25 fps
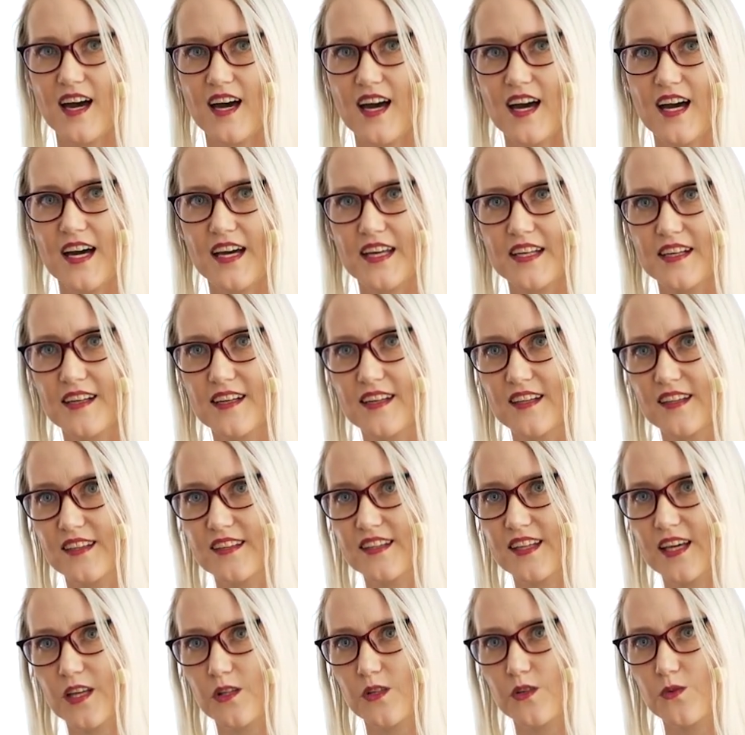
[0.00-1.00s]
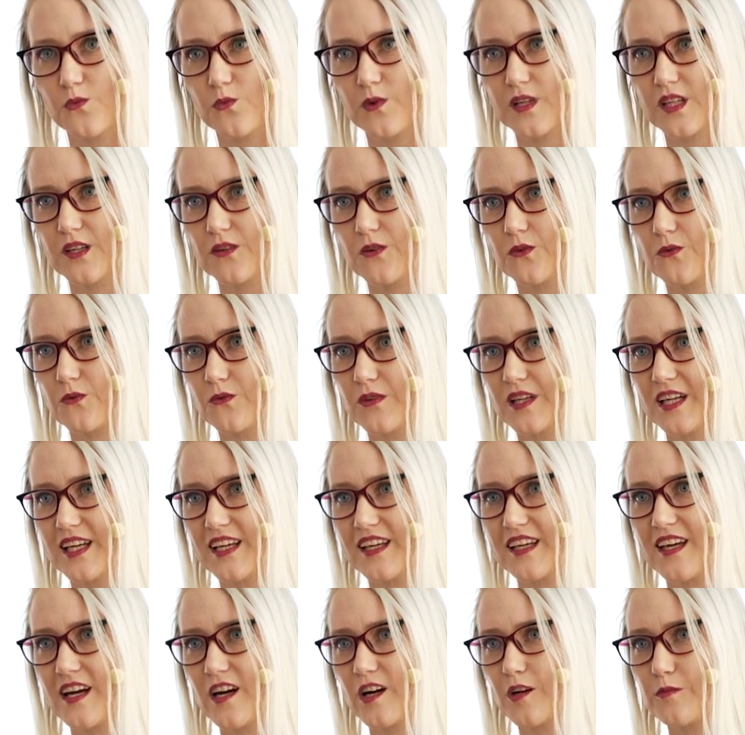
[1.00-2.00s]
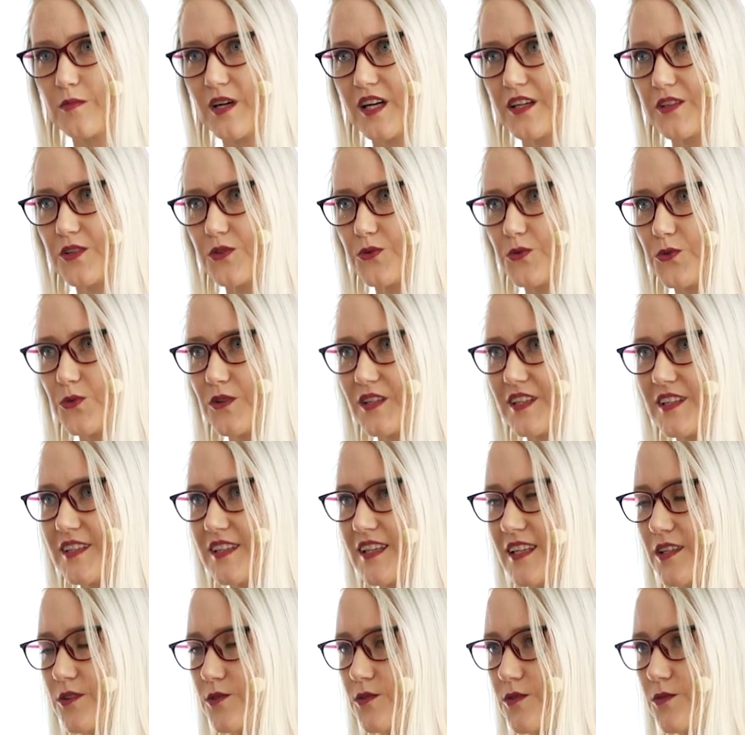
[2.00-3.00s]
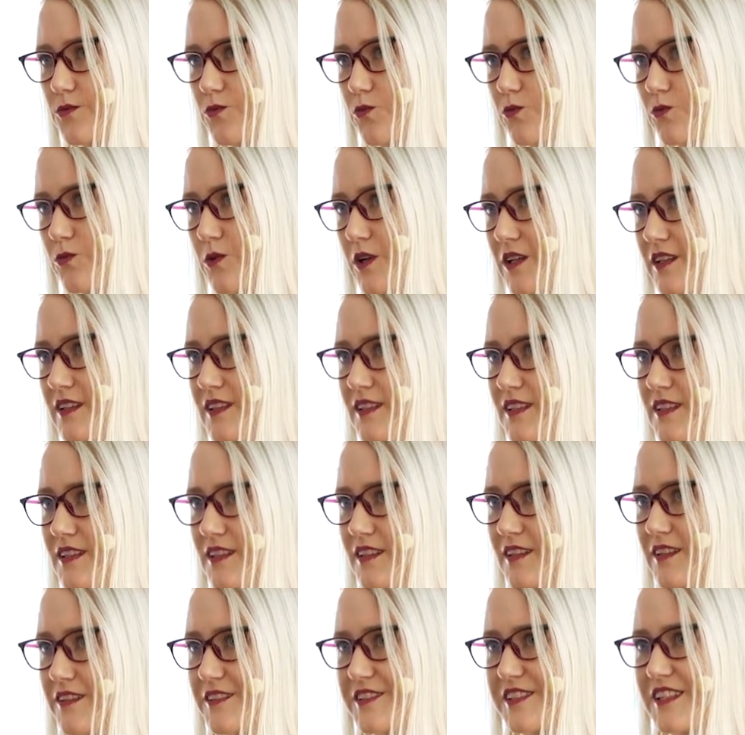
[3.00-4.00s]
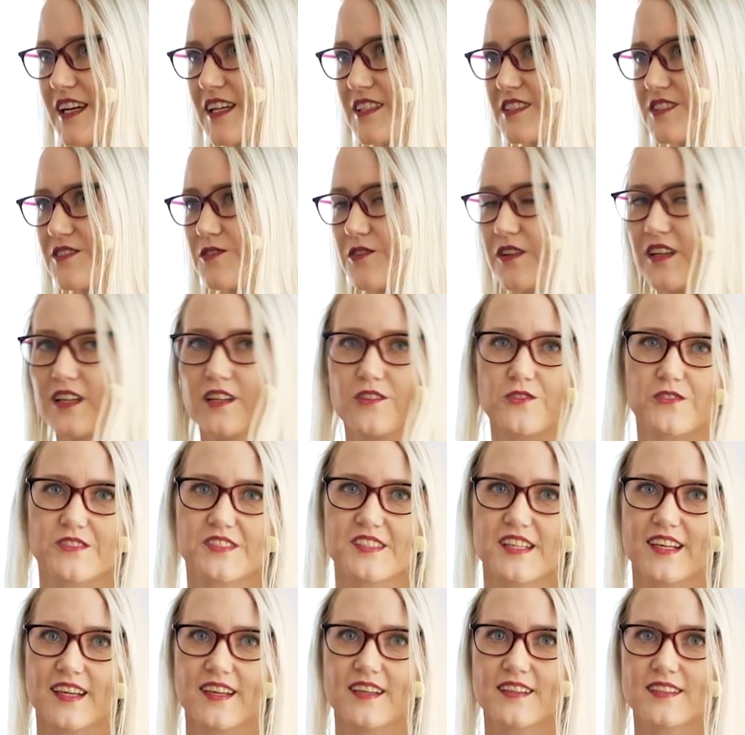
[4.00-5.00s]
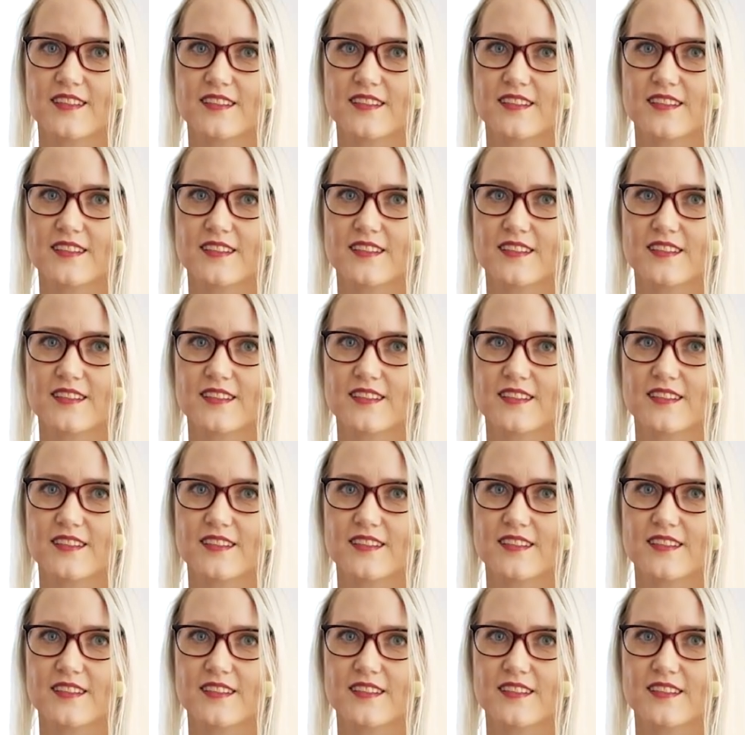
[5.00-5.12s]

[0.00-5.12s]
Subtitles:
And then we don't really care about who did what, because that's not interesting.